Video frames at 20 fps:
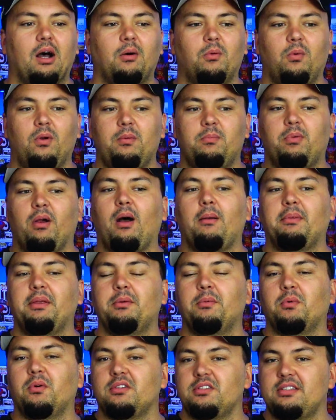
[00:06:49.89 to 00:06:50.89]
We probably
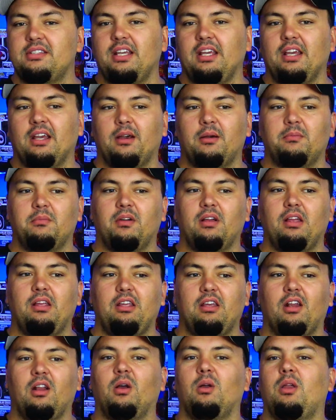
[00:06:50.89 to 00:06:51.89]
will see him,
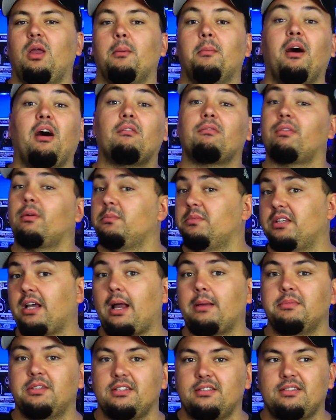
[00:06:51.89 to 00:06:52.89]
you know, come out from
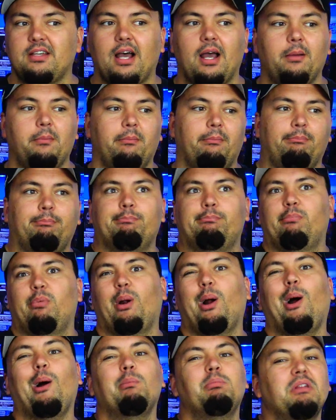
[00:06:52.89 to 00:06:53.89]
time to time,
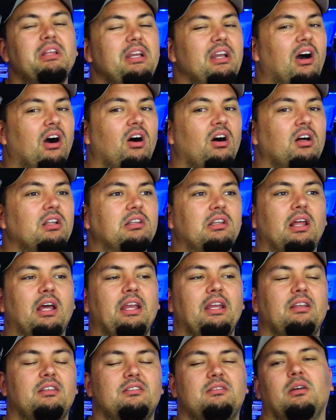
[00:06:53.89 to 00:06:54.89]
probably on
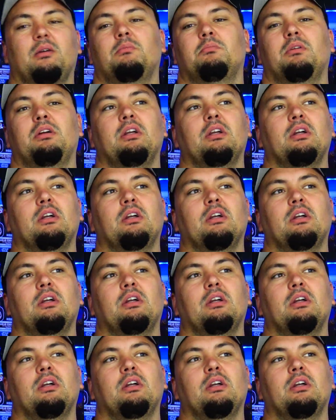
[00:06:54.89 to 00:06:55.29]
like some